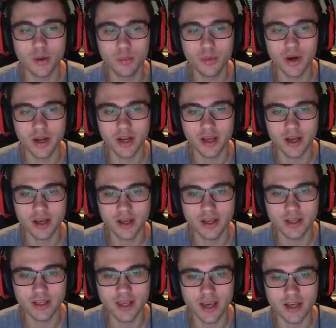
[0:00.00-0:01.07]
But
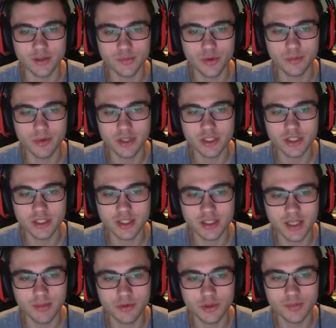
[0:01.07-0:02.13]
uh, yeah, it's pretty much
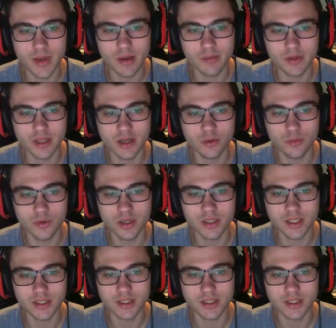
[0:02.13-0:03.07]
keep those Pam in the L1,